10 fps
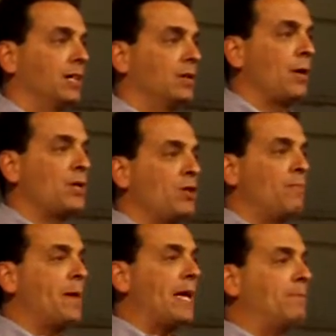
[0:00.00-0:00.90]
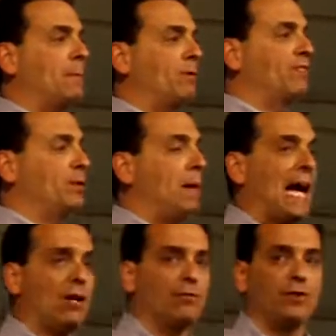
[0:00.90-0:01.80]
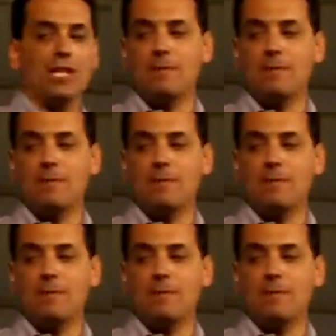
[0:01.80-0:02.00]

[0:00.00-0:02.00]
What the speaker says: that when you make people feel powerful, they